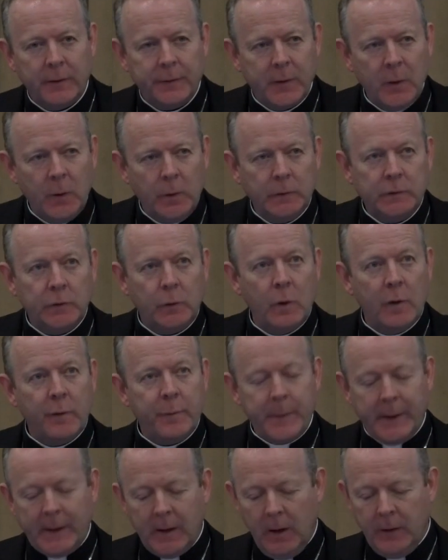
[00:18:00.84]
of those who
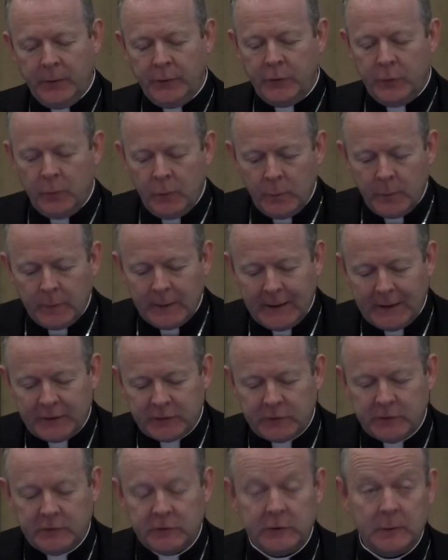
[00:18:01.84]
have begun new
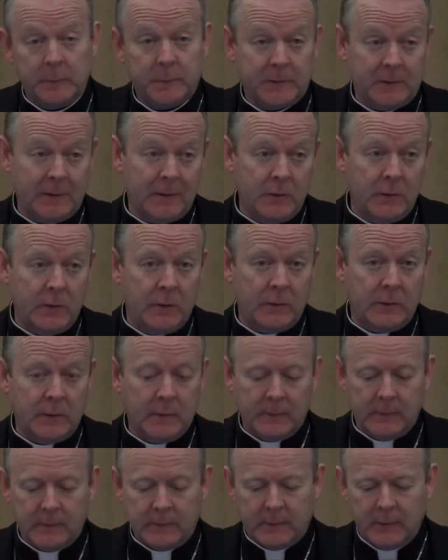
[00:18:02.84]
relationships and
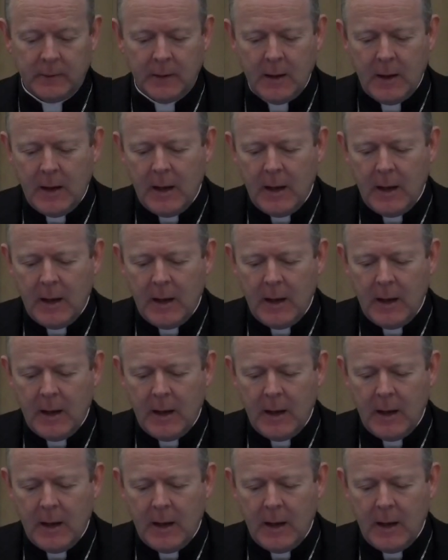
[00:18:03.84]
unions.